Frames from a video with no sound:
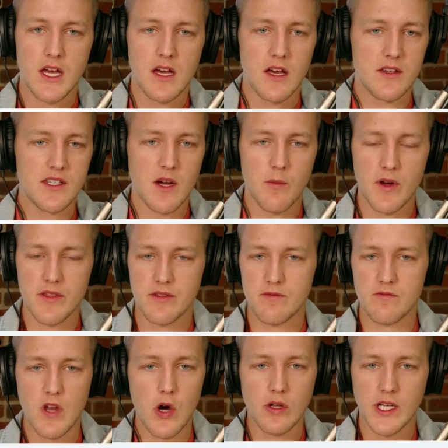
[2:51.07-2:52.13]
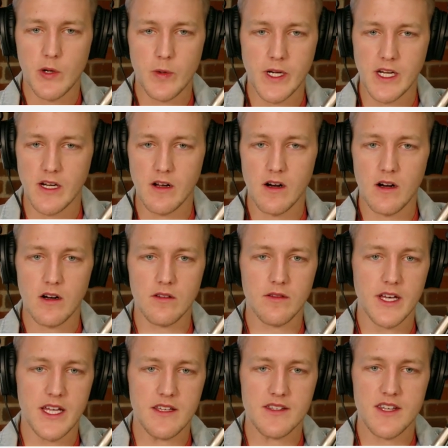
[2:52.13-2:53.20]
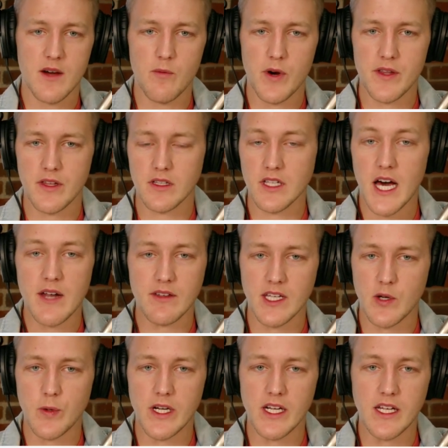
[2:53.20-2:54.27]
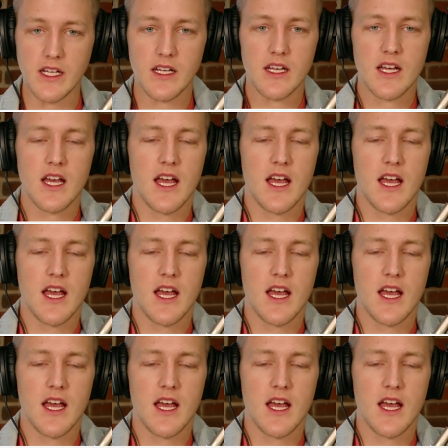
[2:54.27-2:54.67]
some with no liquidity at all and some with a lot of liquidity.